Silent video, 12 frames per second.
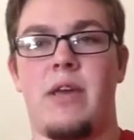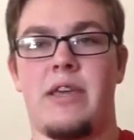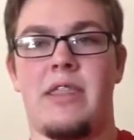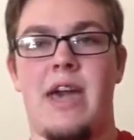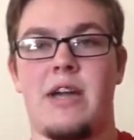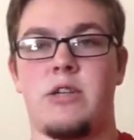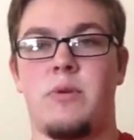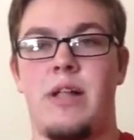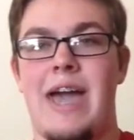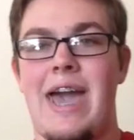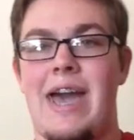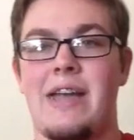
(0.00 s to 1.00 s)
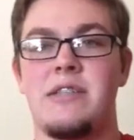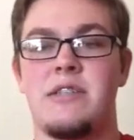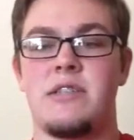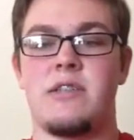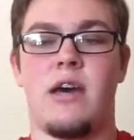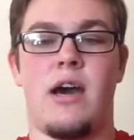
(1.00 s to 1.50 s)
like the actual
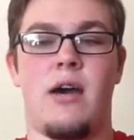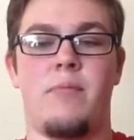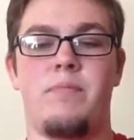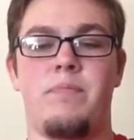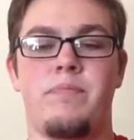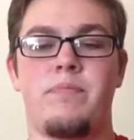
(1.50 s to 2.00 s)
hats. Um,